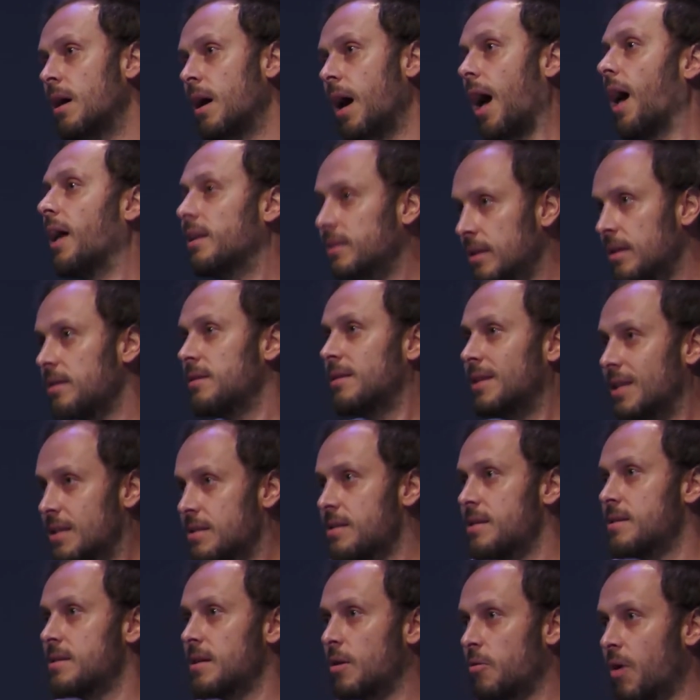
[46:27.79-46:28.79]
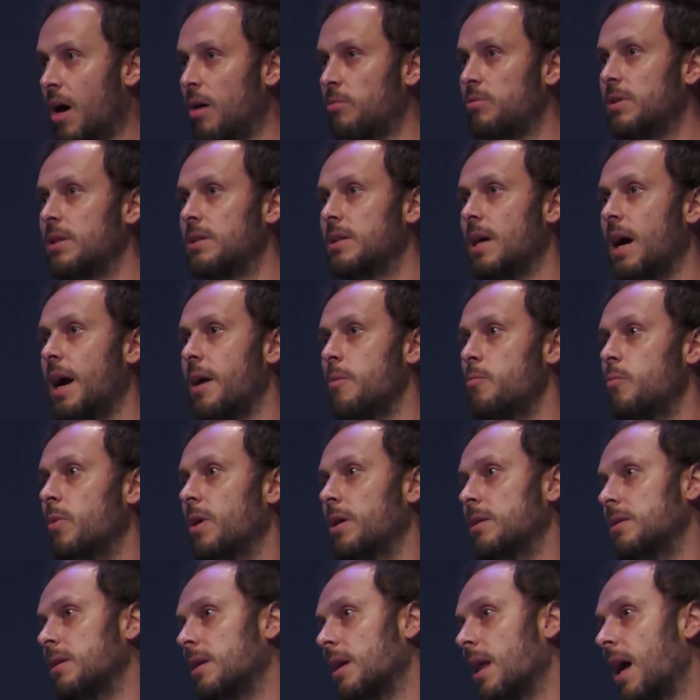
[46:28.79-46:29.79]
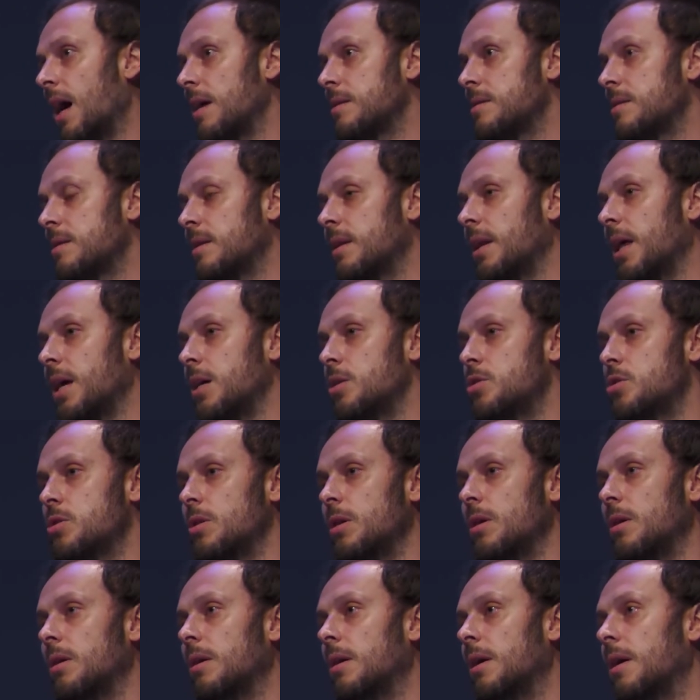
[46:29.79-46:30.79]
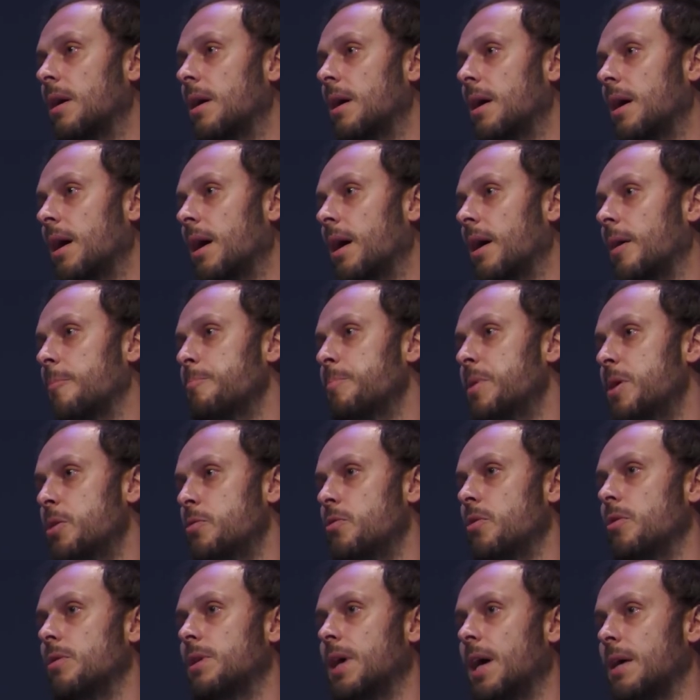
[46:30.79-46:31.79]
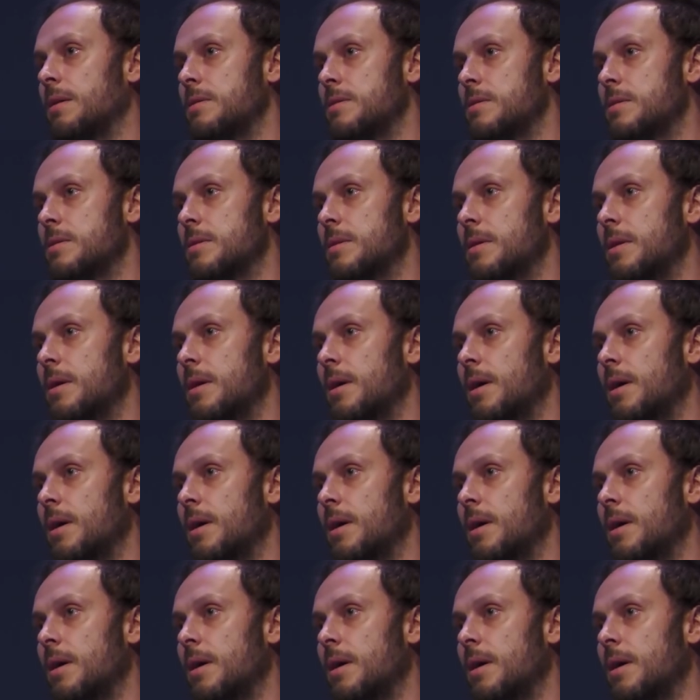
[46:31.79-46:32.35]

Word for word: And this is around the time when the last glacial uh, period ends.